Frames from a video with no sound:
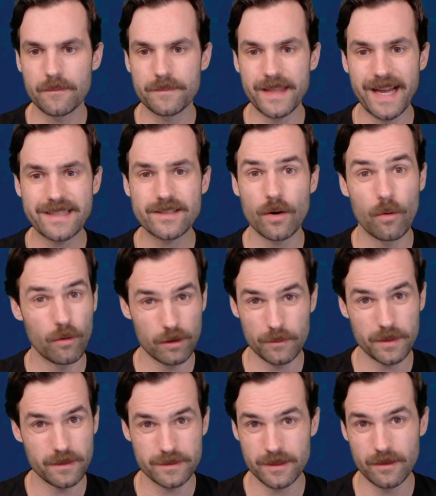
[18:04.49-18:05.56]
That's
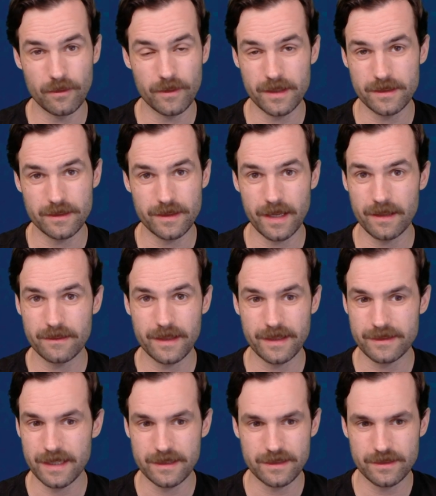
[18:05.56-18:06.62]
horrible. You don't want to do that.
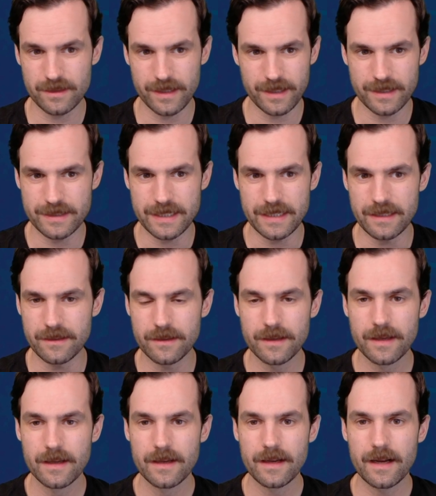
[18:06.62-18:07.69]
Like, that's like a D.
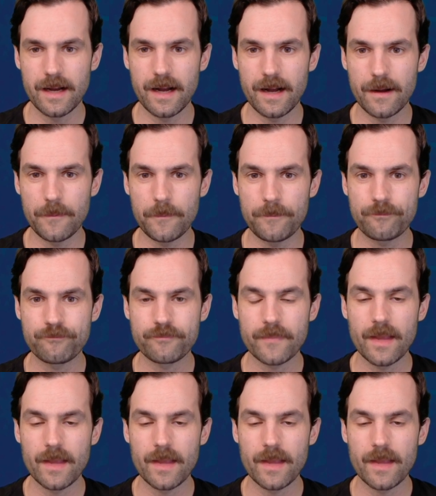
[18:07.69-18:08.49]
Then